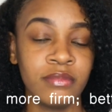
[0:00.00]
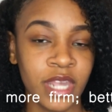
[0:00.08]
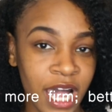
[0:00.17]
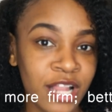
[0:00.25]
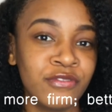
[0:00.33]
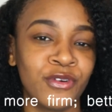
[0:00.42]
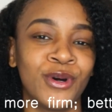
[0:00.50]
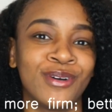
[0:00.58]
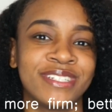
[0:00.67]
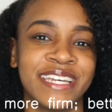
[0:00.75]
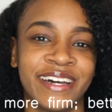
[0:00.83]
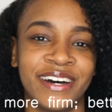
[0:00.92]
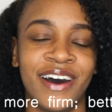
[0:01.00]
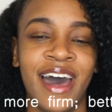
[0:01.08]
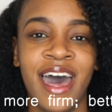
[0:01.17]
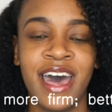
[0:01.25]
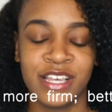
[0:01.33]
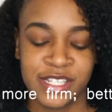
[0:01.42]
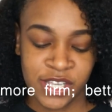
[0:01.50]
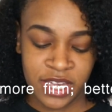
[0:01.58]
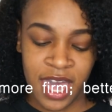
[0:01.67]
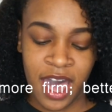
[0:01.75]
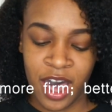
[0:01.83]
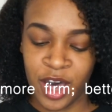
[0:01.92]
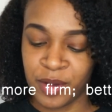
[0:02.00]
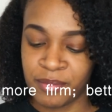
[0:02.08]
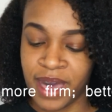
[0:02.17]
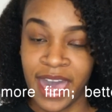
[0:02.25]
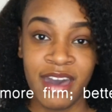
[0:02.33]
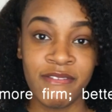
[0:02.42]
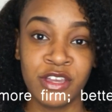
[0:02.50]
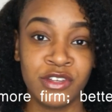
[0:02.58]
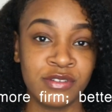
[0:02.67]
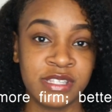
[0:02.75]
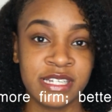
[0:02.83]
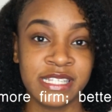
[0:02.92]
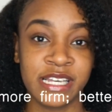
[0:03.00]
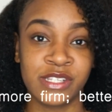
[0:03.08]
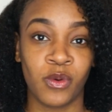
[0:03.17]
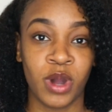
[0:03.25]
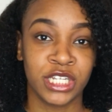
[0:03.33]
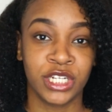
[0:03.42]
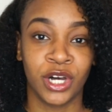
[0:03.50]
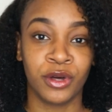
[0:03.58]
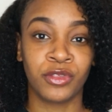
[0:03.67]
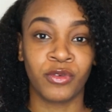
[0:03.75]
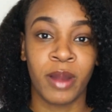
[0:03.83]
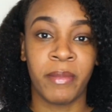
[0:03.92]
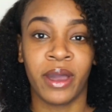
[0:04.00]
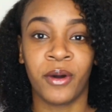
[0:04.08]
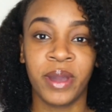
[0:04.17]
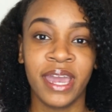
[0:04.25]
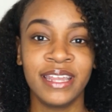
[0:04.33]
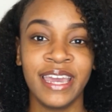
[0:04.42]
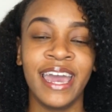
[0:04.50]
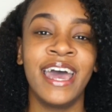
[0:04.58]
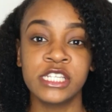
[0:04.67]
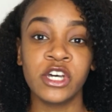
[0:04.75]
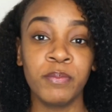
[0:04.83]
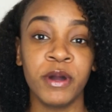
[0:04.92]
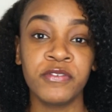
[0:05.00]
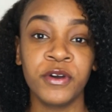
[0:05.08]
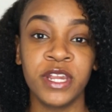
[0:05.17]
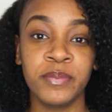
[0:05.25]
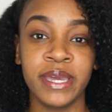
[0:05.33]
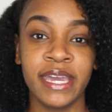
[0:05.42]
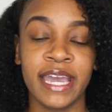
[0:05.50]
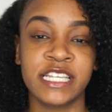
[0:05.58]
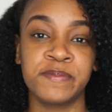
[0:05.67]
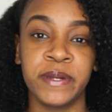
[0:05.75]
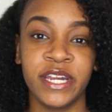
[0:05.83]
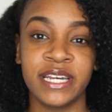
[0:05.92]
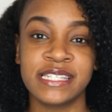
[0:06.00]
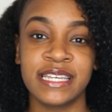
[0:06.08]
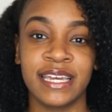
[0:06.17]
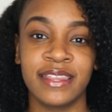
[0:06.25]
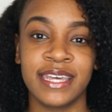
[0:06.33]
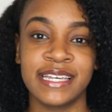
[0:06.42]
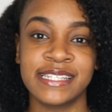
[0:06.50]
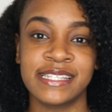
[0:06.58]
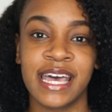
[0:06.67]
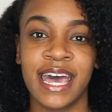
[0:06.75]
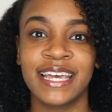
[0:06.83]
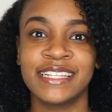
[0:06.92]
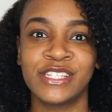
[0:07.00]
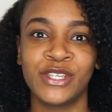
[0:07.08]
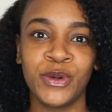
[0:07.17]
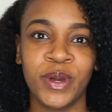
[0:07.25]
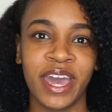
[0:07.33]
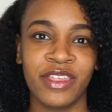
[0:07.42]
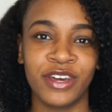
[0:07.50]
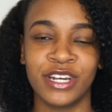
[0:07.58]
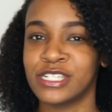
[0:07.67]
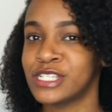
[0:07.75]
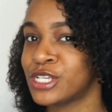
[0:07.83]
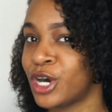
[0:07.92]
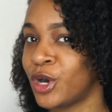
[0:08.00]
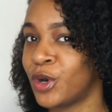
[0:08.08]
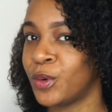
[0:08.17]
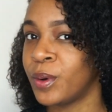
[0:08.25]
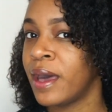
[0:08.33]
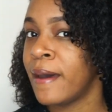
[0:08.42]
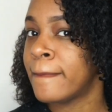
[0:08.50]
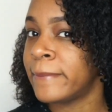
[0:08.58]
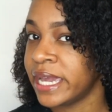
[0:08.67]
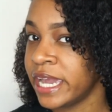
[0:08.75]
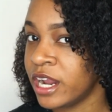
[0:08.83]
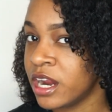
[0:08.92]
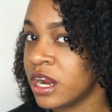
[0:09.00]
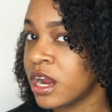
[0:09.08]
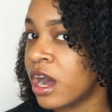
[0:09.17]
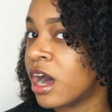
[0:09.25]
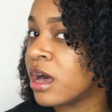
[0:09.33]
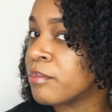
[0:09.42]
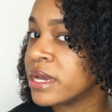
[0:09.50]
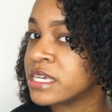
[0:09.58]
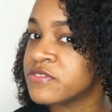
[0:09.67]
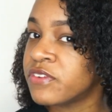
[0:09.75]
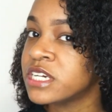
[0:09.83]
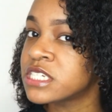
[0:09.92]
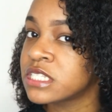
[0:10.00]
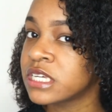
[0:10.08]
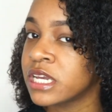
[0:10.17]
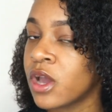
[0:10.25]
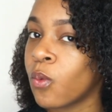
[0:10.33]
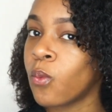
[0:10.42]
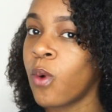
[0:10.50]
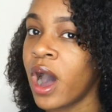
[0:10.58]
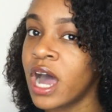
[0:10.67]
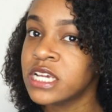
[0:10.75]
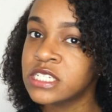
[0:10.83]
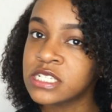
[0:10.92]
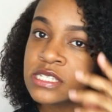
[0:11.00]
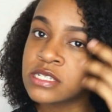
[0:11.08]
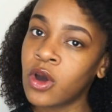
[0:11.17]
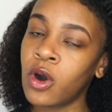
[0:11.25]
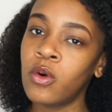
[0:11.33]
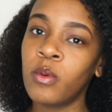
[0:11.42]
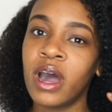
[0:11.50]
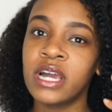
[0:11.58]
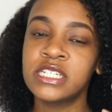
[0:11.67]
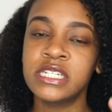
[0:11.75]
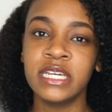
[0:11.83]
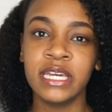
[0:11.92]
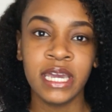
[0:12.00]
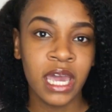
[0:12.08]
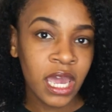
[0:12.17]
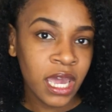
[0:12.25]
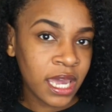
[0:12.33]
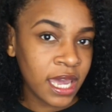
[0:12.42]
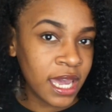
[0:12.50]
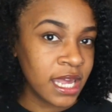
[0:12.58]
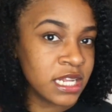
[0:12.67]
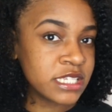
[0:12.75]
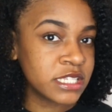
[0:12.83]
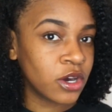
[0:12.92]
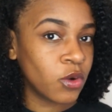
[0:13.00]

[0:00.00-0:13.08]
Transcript: olive oil gel. So yeah, um, I haven't used this as a wash and go throughout my whole head yet. So we're both going to be experiencing this together. So my hair um, is freshly washed, just cold washed it, and it's still